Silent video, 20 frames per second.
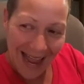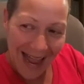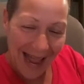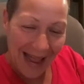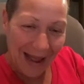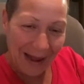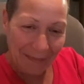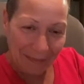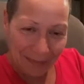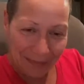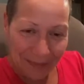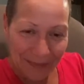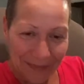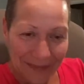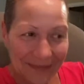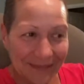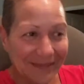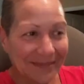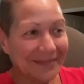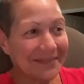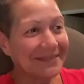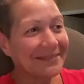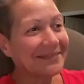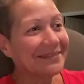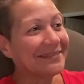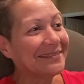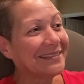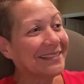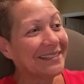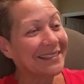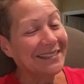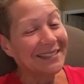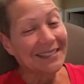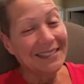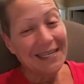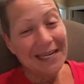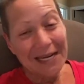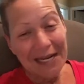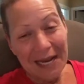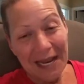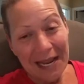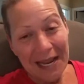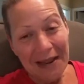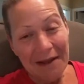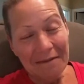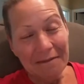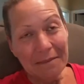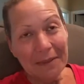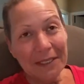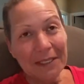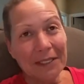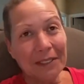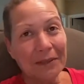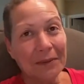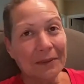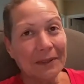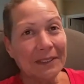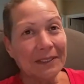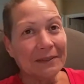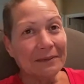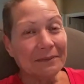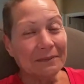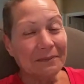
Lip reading: apple like I have been doing.